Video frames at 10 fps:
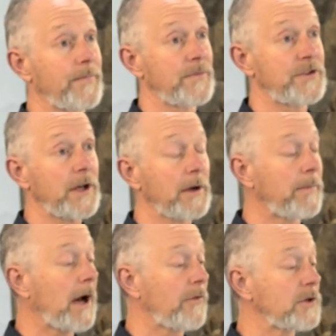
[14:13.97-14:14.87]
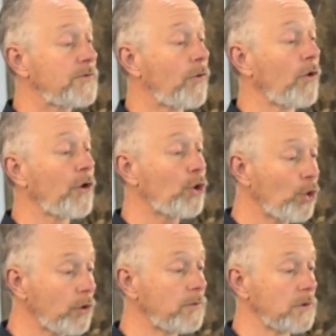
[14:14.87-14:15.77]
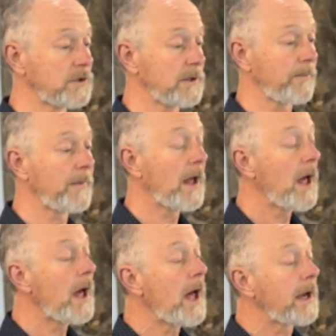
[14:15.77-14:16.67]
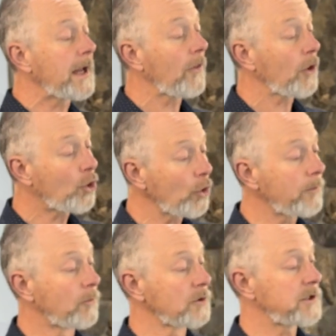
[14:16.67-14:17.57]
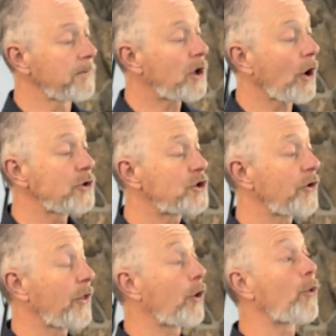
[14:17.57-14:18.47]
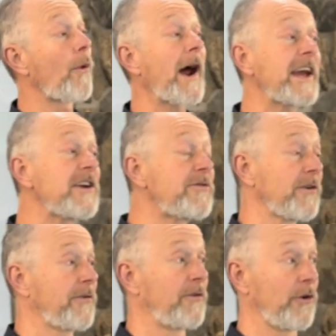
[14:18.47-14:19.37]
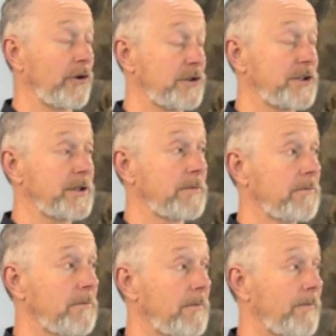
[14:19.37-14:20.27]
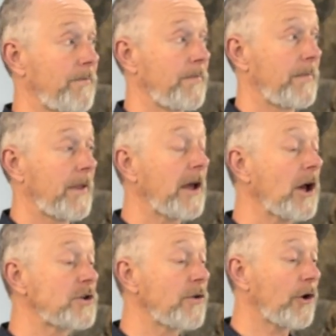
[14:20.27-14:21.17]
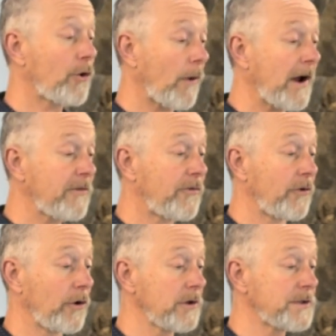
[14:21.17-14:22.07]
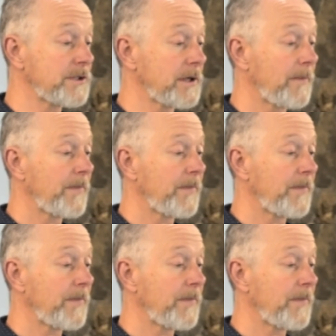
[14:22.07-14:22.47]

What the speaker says: Second path is for the good Muslim. Now, the good Muslim goes to the grave first. They go to the grave first,